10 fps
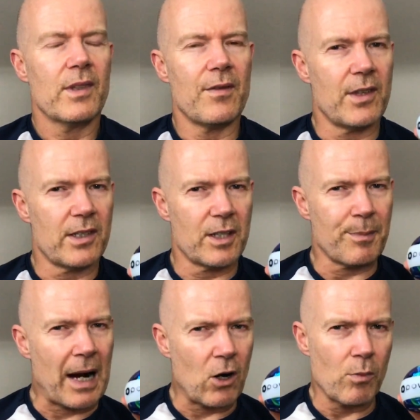and this is
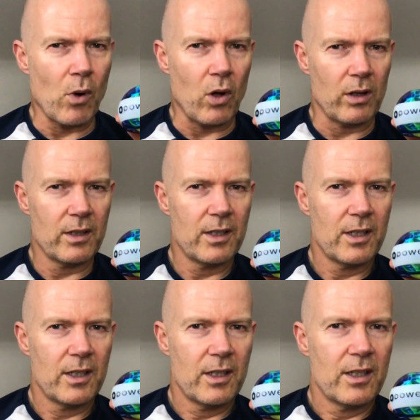Powerball.
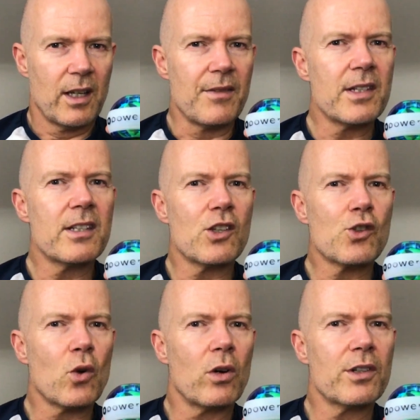And this is a
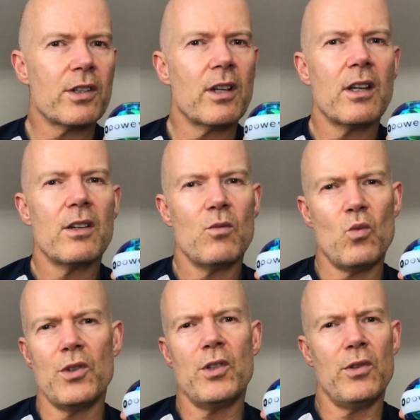short
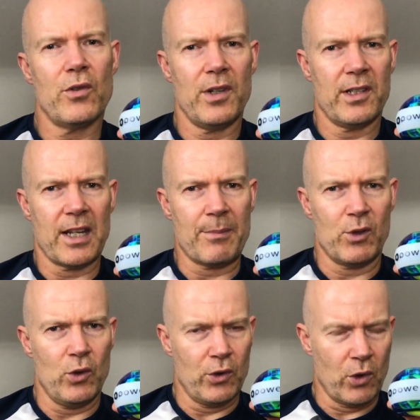1-2-3 step
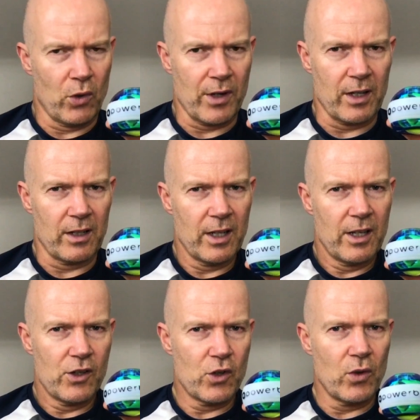tutorial
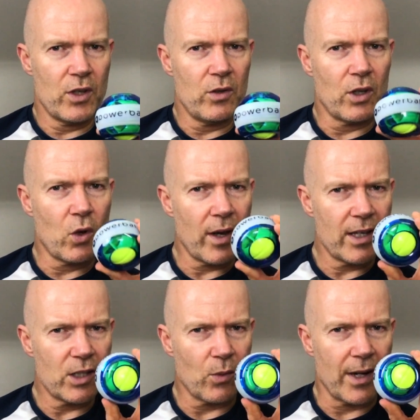showing you the
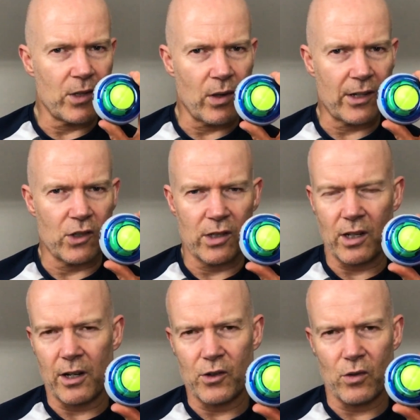quickest way to actually
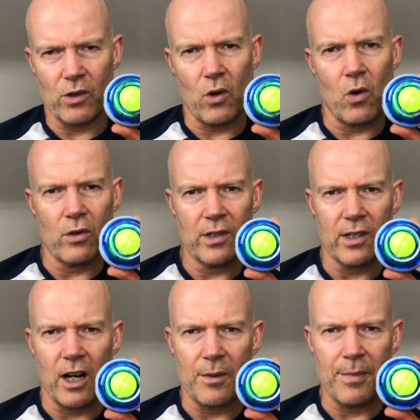start your cord
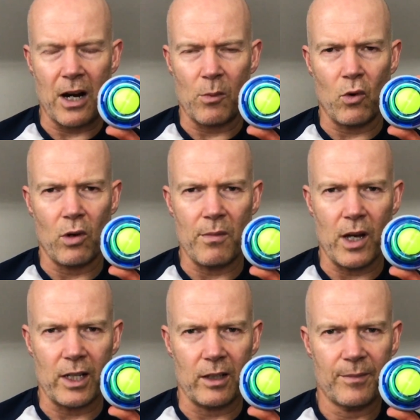start Powerball
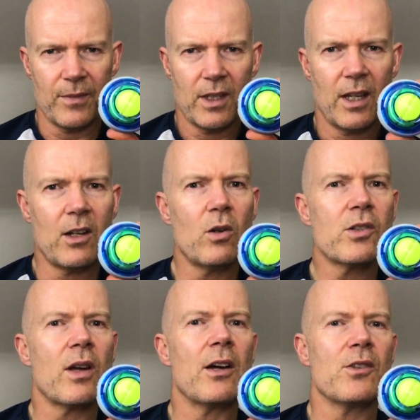model, and
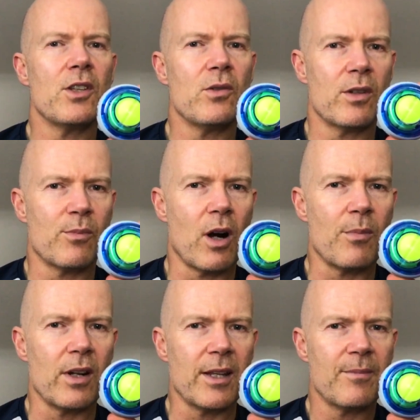also how to use it
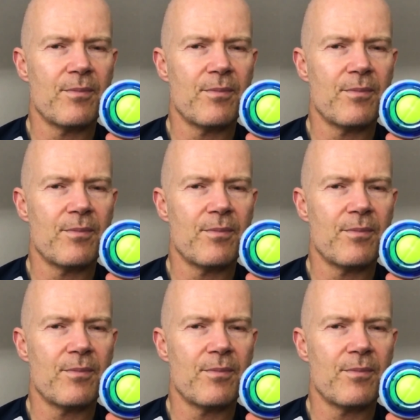properly.